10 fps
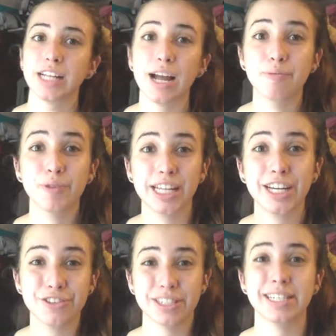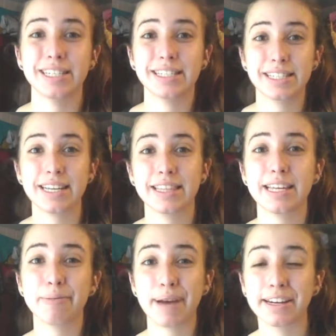I'm really interested to see the
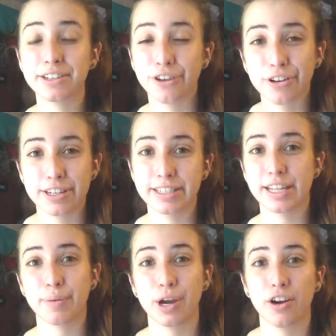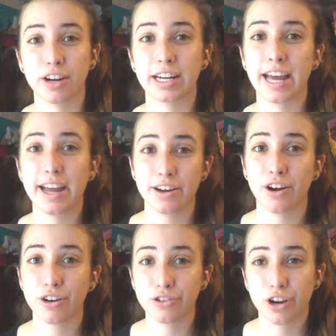impending darkness that we are going to get in
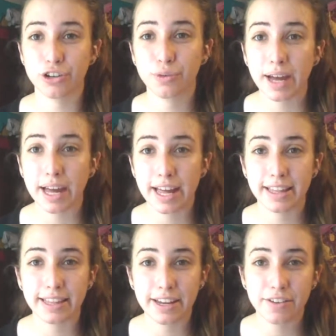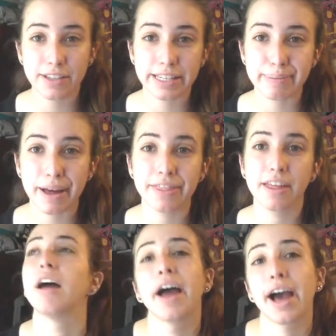our dark duet later this month.
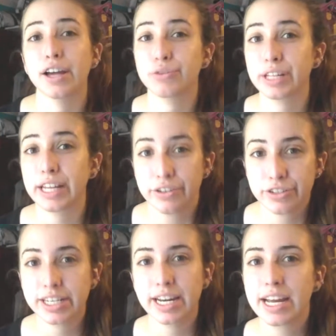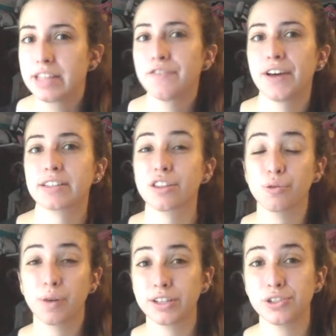I was really interested in the fact that there
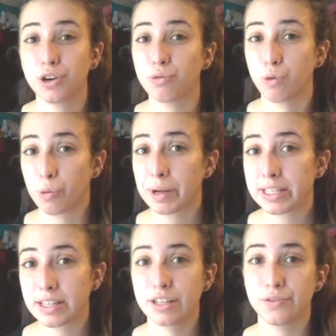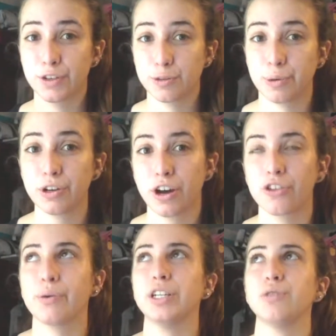was no romance in this first book,
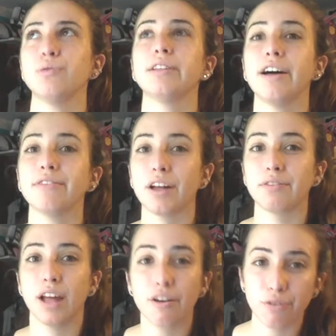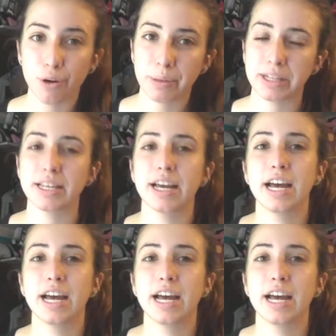although I do love, love, love romance.